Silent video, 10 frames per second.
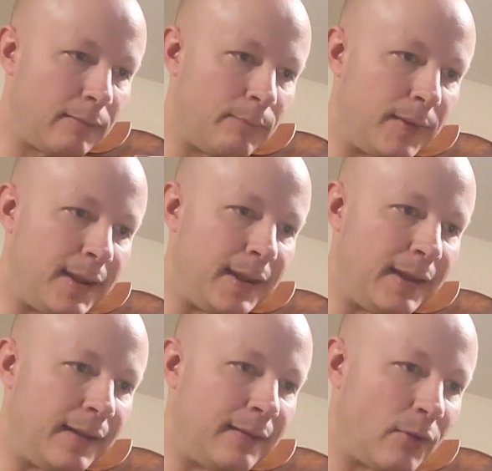
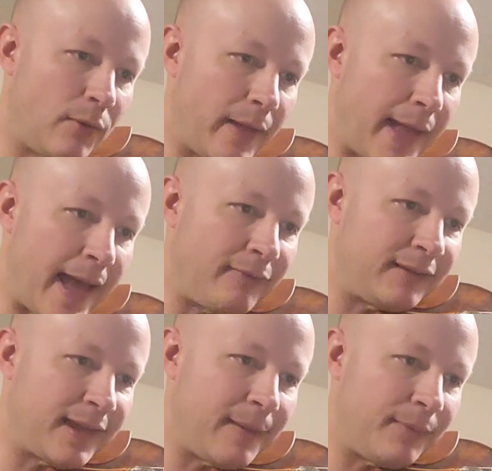B, half
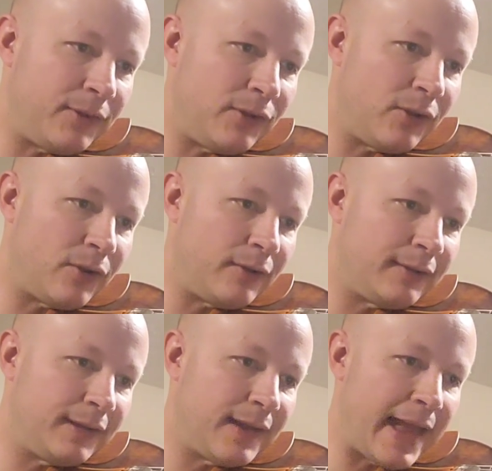step to your
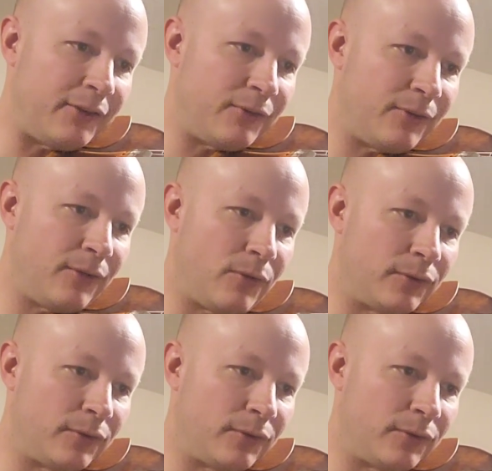C natural, whole